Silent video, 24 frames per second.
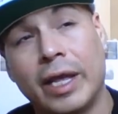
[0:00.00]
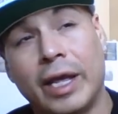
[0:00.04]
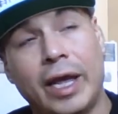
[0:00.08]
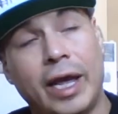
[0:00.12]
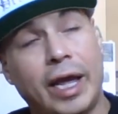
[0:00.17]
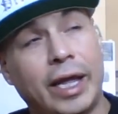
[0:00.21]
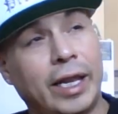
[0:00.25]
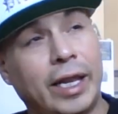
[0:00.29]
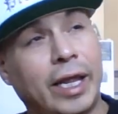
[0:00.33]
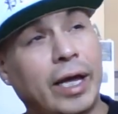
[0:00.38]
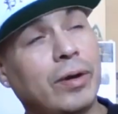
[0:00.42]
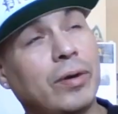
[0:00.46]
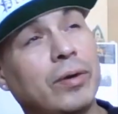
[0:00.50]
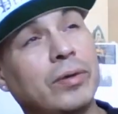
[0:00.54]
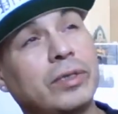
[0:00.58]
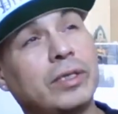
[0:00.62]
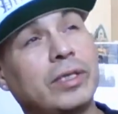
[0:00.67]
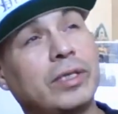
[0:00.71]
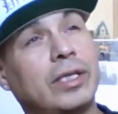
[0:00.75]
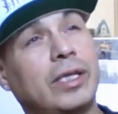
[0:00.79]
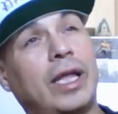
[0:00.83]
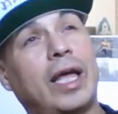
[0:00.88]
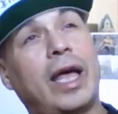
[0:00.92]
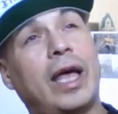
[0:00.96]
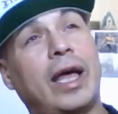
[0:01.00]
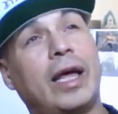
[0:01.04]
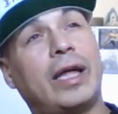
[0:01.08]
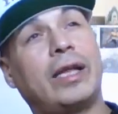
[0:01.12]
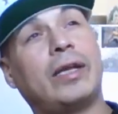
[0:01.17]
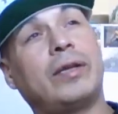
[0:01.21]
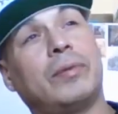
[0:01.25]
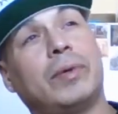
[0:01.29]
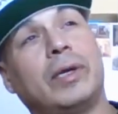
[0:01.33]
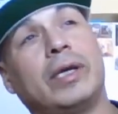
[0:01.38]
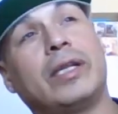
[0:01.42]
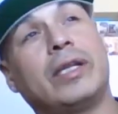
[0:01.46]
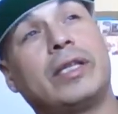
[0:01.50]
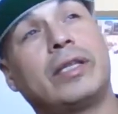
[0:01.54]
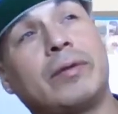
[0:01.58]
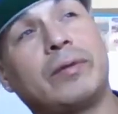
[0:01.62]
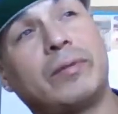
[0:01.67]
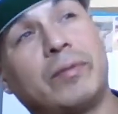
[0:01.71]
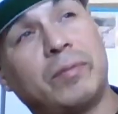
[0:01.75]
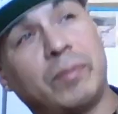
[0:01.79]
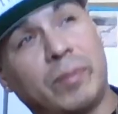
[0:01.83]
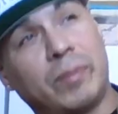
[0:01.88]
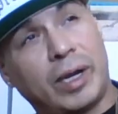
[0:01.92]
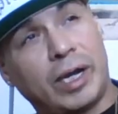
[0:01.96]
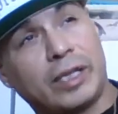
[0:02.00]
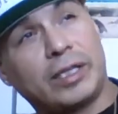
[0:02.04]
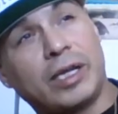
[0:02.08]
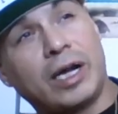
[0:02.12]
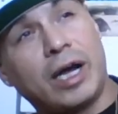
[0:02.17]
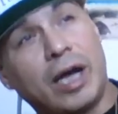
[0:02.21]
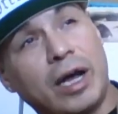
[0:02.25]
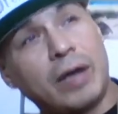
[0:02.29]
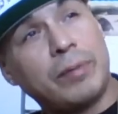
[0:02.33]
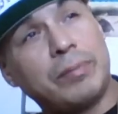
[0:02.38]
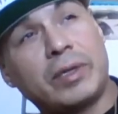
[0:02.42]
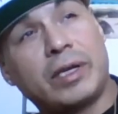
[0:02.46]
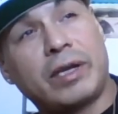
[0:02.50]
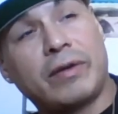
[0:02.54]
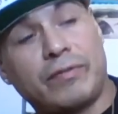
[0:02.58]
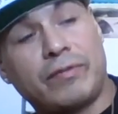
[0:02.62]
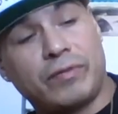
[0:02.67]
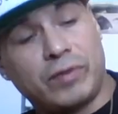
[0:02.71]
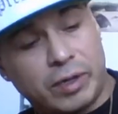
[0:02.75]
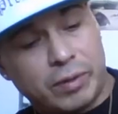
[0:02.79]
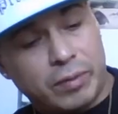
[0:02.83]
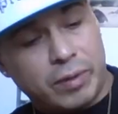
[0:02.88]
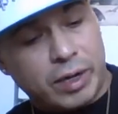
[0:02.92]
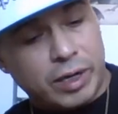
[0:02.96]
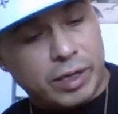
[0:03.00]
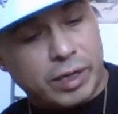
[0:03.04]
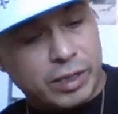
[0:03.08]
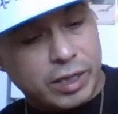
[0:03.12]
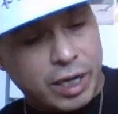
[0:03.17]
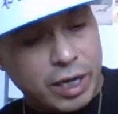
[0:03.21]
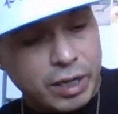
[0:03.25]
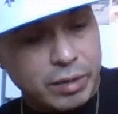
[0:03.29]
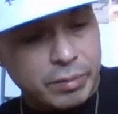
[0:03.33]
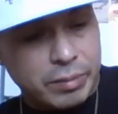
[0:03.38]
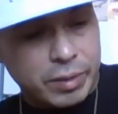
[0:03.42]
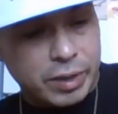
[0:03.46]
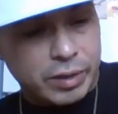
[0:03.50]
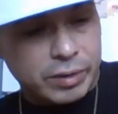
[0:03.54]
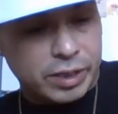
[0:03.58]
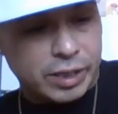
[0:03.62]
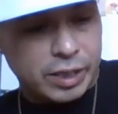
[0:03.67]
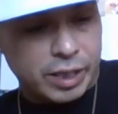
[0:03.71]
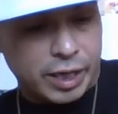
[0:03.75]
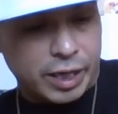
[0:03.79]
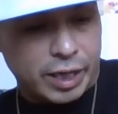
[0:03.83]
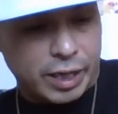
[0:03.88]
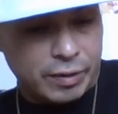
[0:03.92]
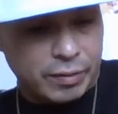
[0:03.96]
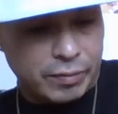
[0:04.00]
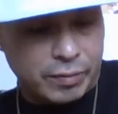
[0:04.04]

And that goes in hand with my topic of what I want to talk about today,